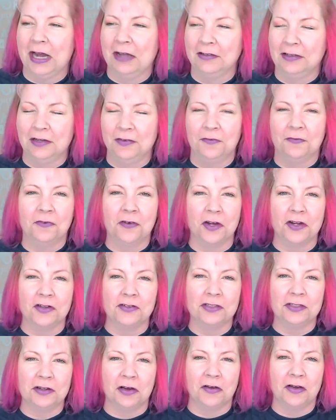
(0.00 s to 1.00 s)
it out there for
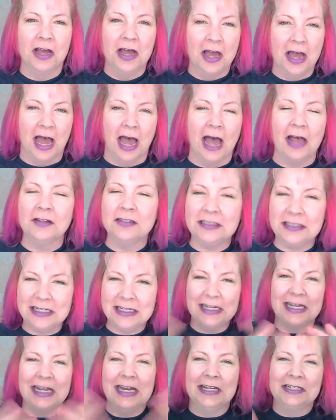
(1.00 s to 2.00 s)
you, so I'll
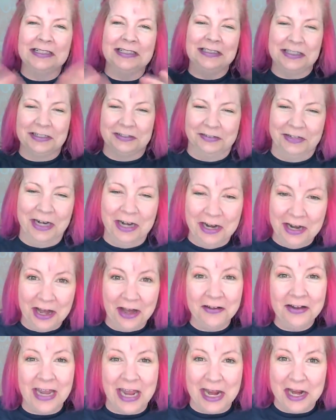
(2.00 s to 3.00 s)
see you again soon.
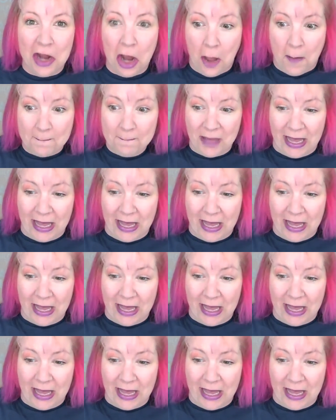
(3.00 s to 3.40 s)
Okay.